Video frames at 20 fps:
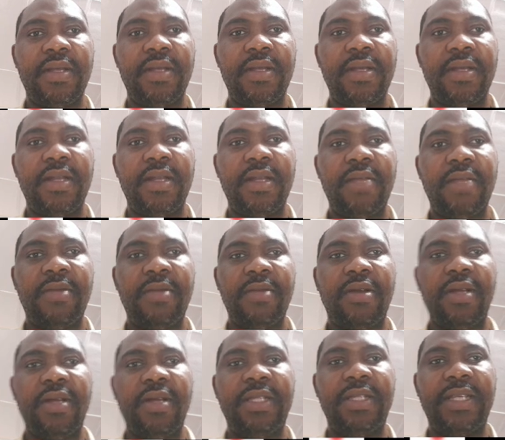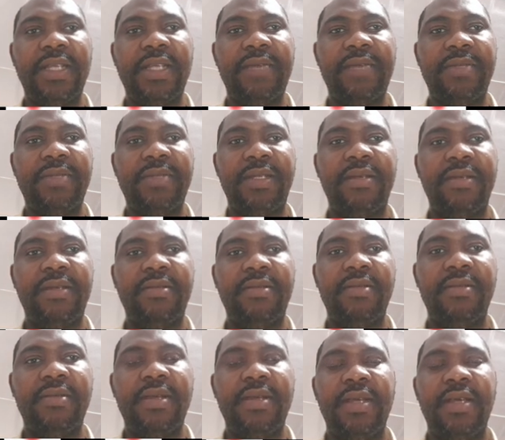Let me call it MT.
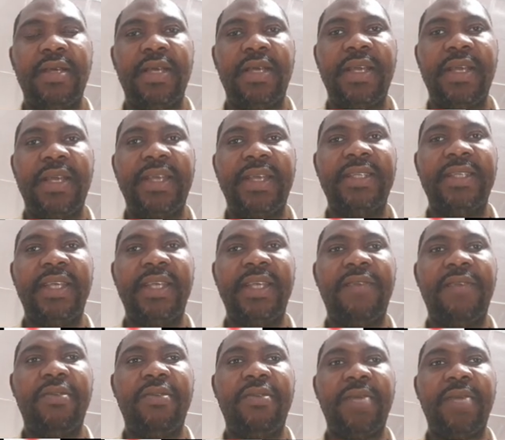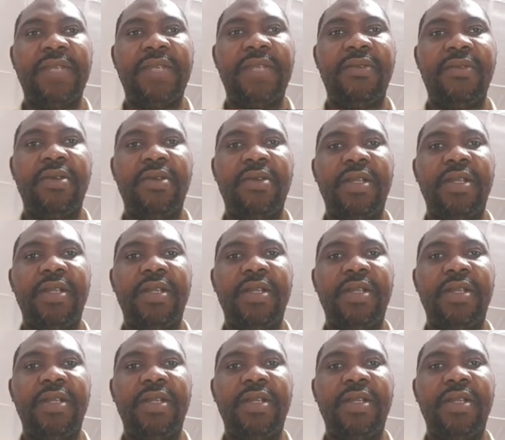In case they give you mass flow rate, the